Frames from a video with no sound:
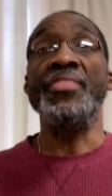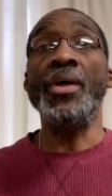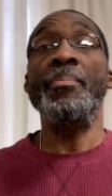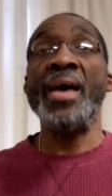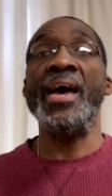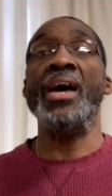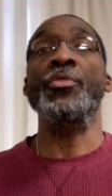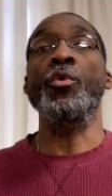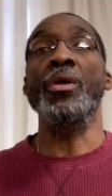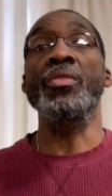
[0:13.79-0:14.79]
the path
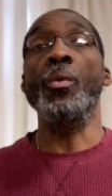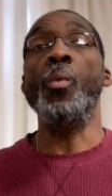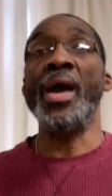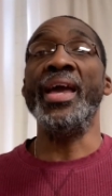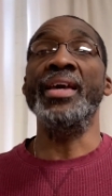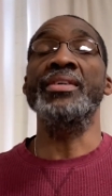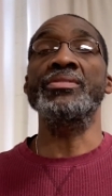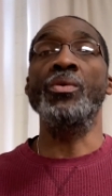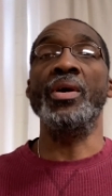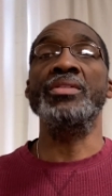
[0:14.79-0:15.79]
or the way is
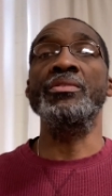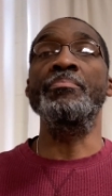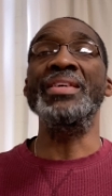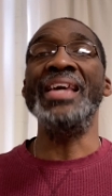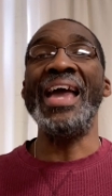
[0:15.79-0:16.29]
going to be